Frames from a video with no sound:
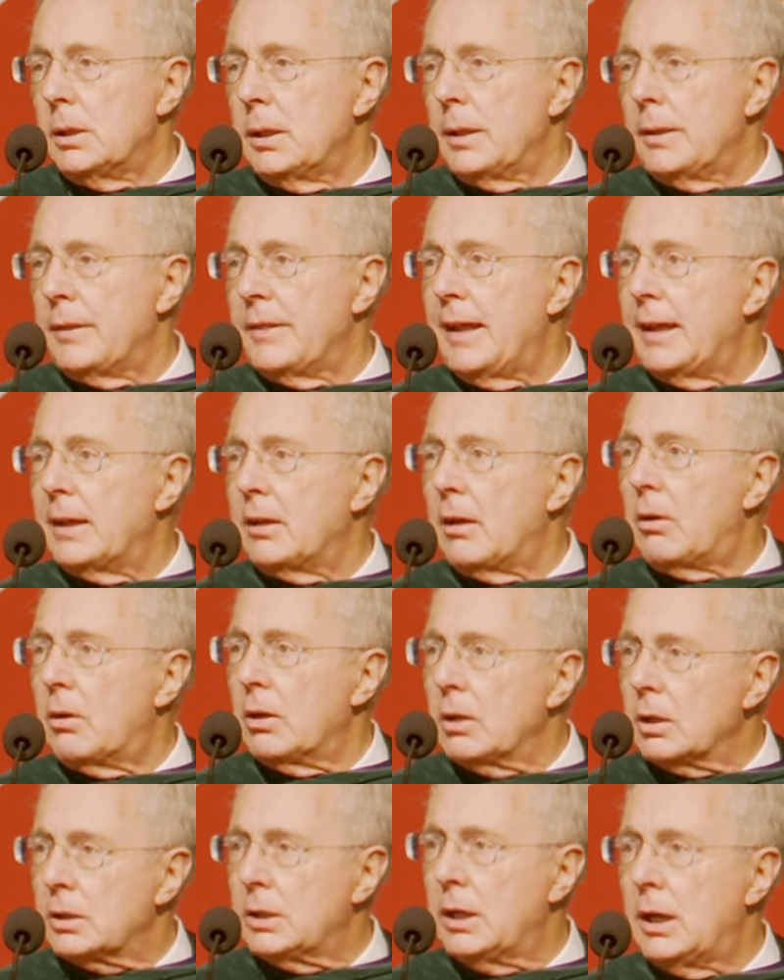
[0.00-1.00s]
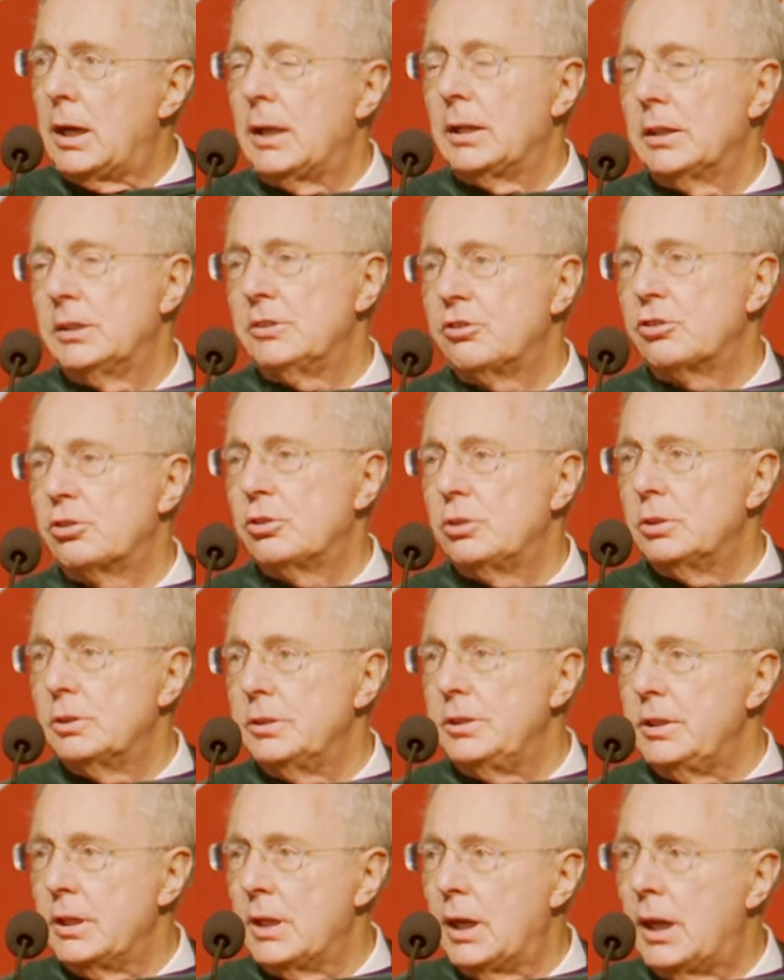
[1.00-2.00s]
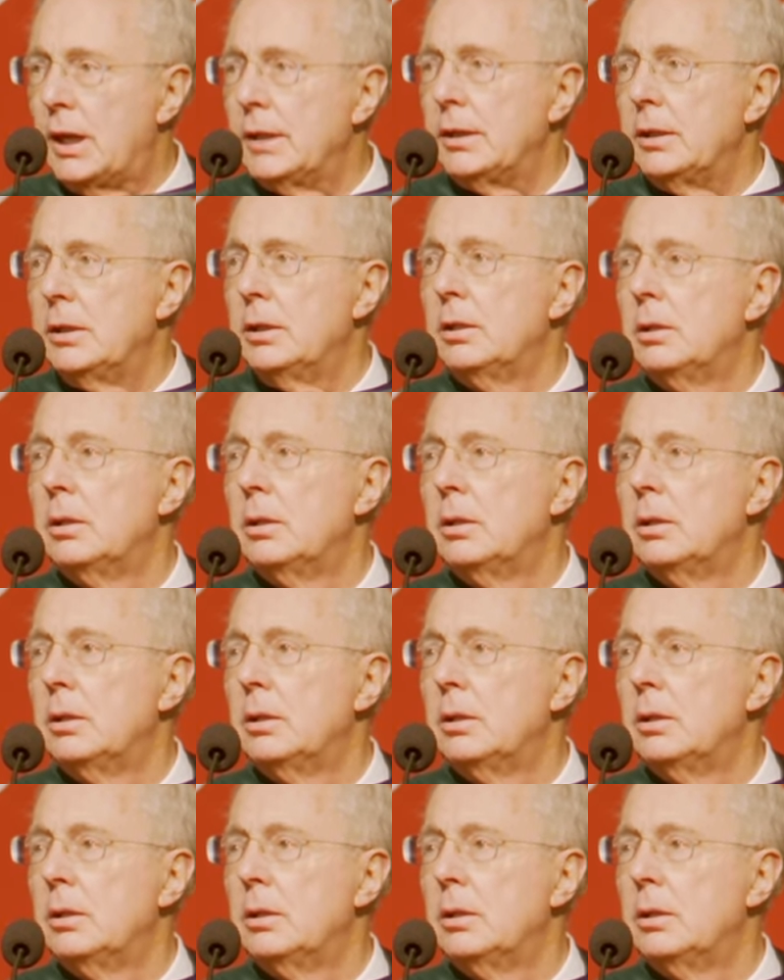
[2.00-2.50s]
that our college could not